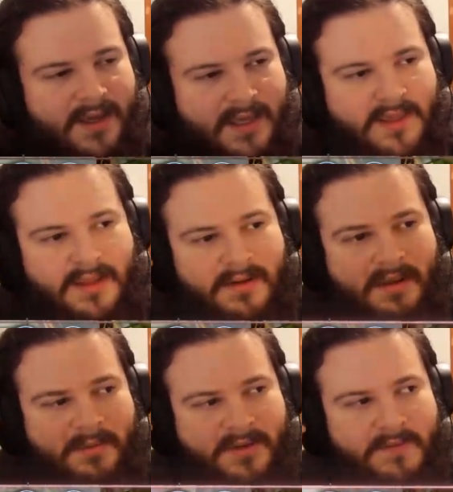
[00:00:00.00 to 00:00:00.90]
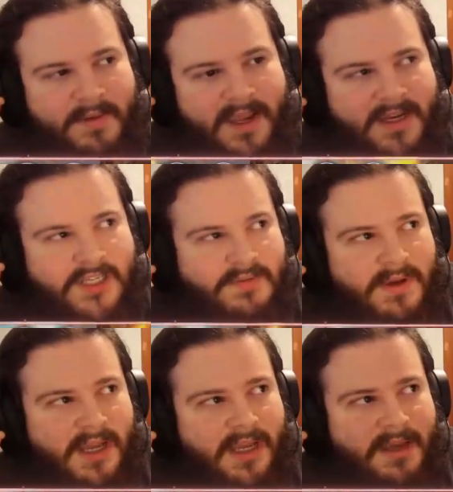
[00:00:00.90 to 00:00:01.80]
He's going to be able to banish
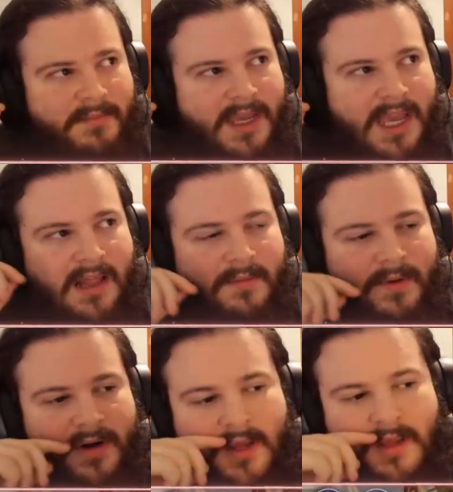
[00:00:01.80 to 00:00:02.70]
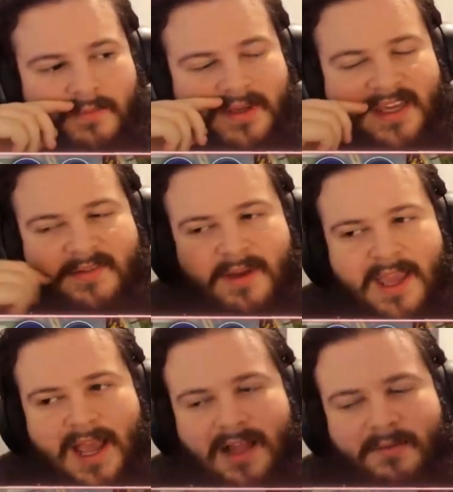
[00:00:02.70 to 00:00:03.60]
my Aliber. But guess
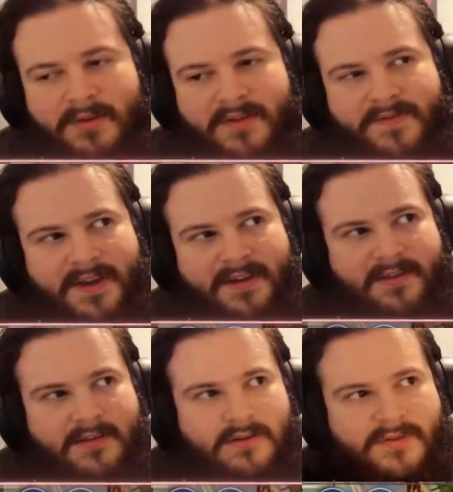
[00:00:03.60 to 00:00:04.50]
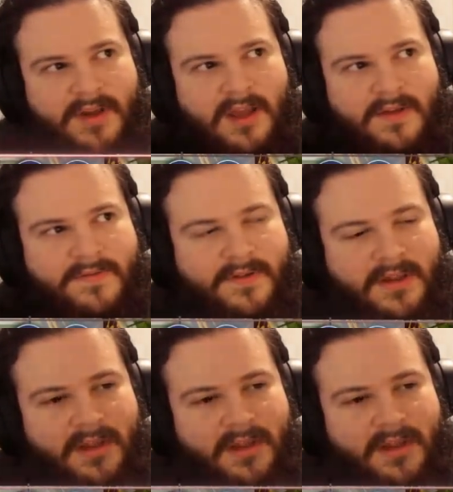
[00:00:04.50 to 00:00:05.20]
what? Aliber's effect still goes off.